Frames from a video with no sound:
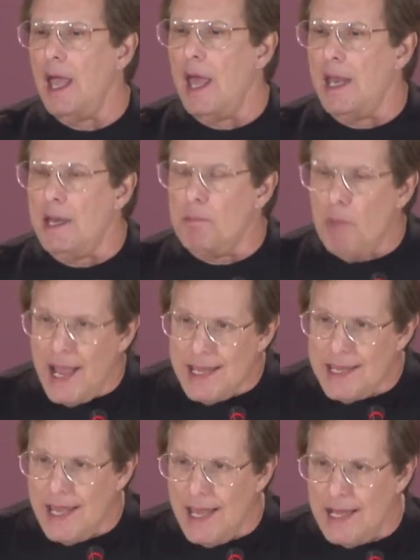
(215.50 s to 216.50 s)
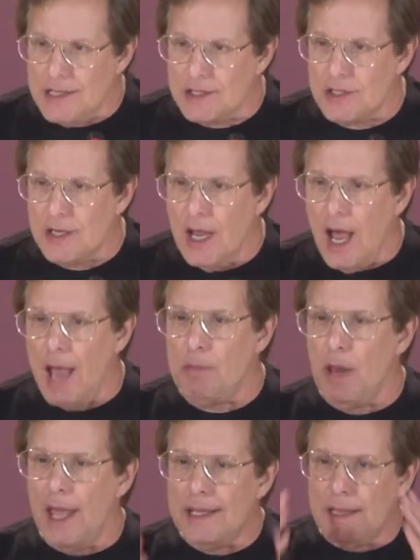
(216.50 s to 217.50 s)
And in my case, I'm
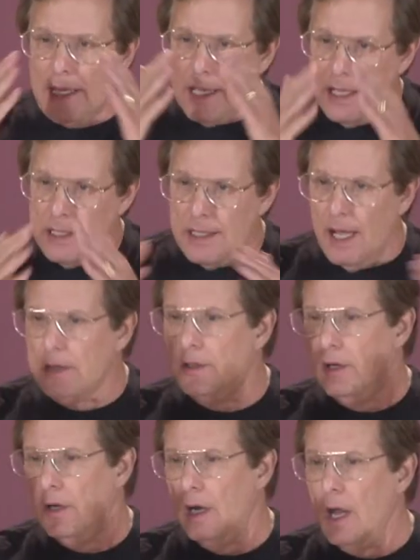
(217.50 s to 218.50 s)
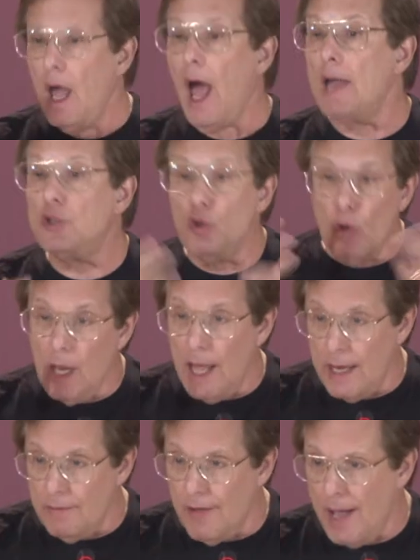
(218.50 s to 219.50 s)
like the conductor. I do a
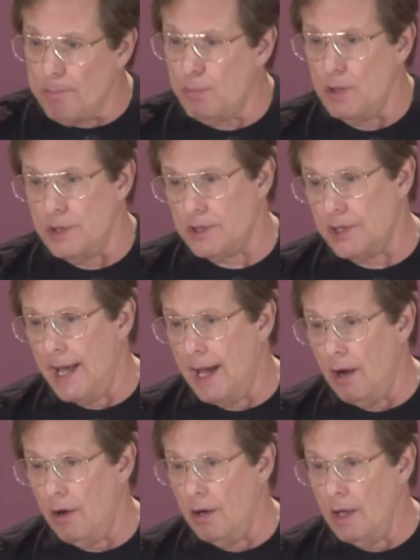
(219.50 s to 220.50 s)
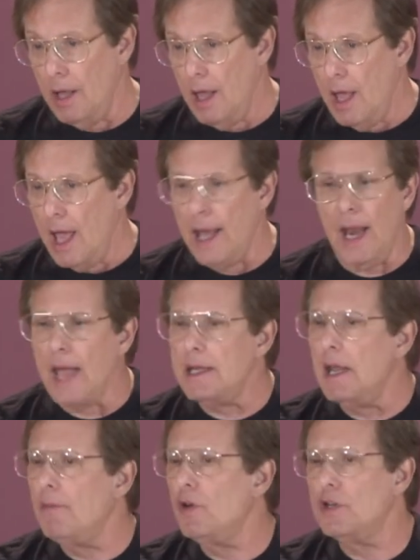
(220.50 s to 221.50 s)
lot of operas now. And I
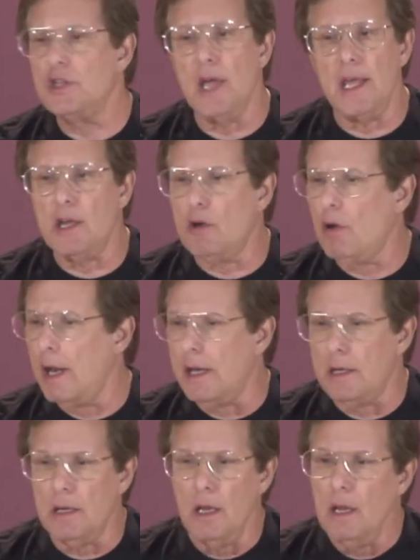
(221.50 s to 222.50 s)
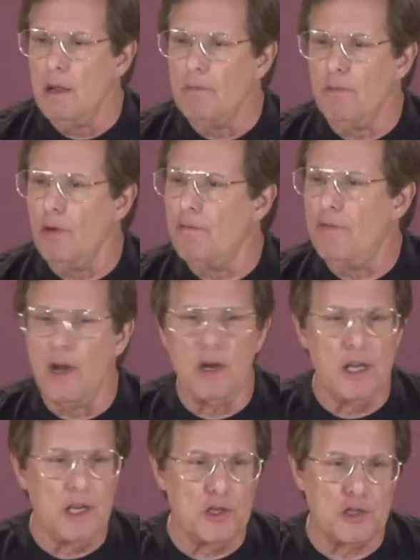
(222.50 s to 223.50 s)
never take credit for
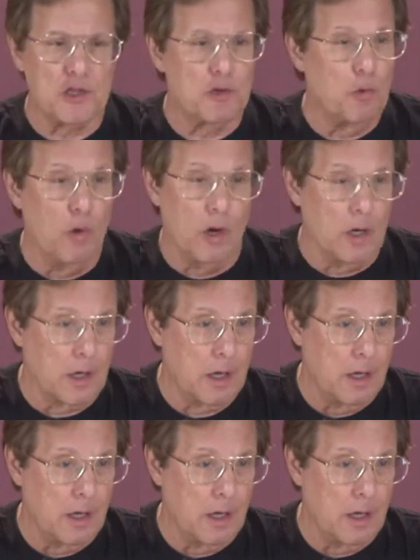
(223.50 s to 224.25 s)
Verdi's work,